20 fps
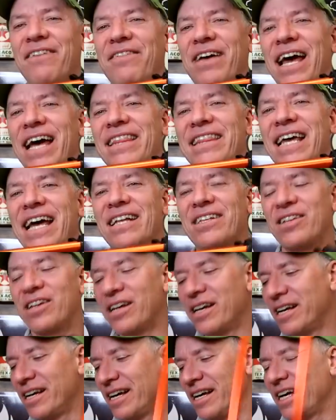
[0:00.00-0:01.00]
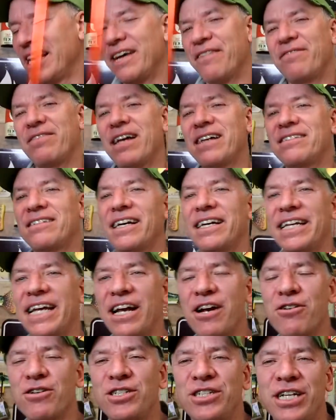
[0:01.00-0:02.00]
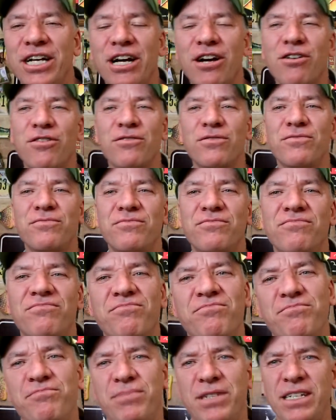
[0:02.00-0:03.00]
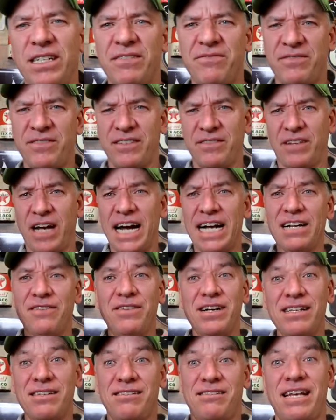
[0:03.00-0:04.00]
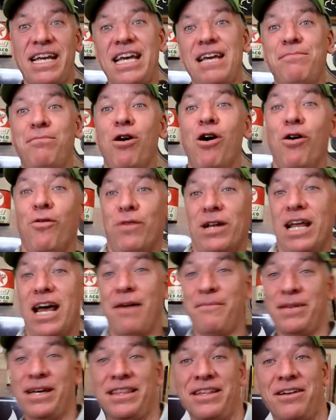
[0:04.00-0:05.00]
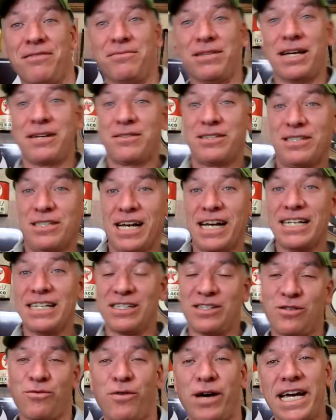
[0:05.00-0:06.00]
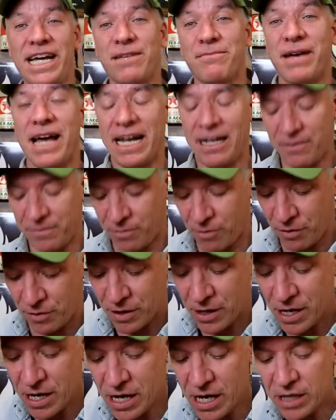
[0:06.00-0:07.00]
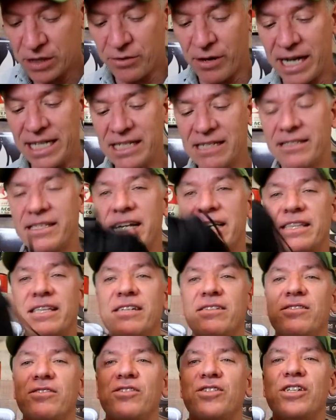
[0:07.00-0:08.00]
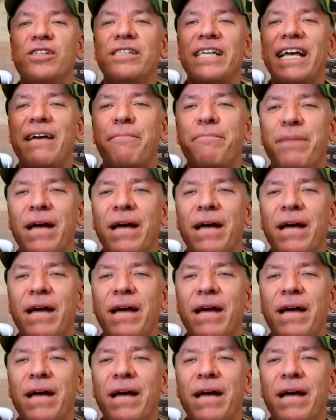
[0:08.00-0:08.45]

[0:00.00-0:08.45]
I've had that FlexLite Air Chair be kind of unstable when I'm in them, like kind of swaying back and forth. So I just think this is just a